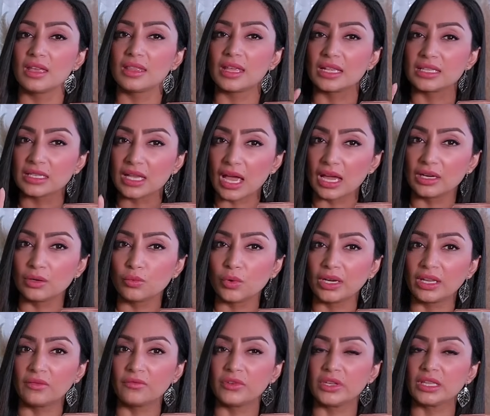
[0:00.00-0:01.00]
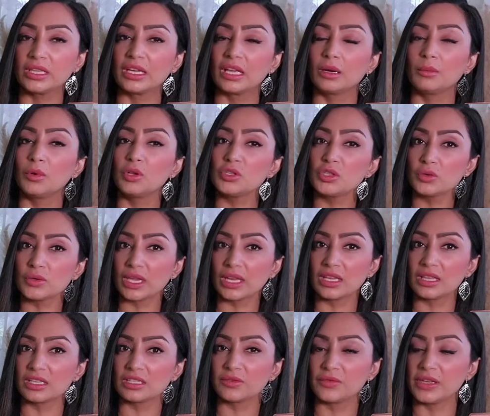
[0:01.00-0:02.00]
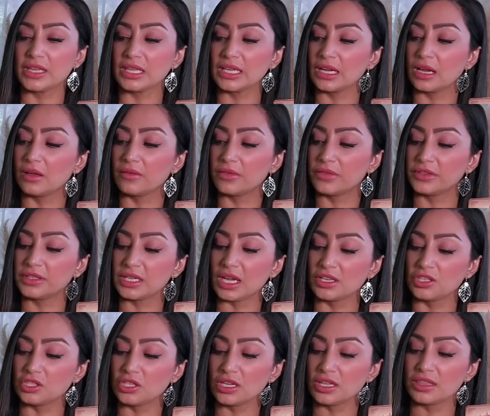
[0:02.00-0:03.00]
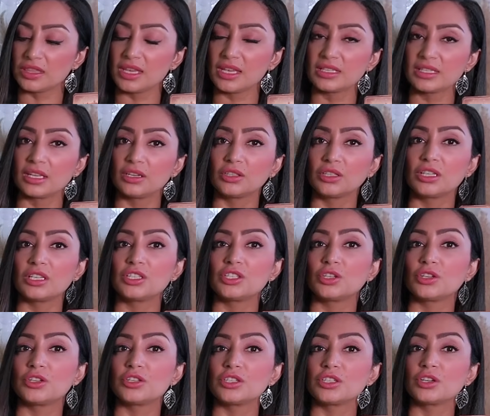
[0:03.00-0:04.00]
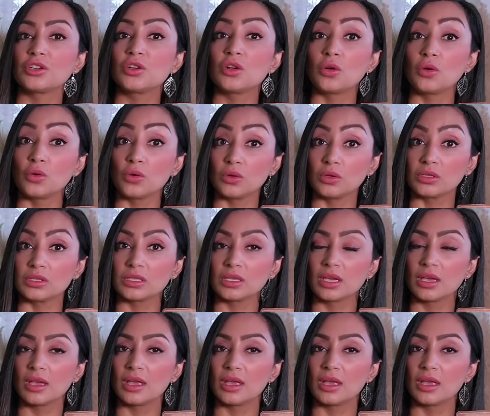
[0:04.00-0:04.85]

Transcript: That's kind of what I'm feeling. And I'm also getting this feeling of touching things that are going to turn to gold.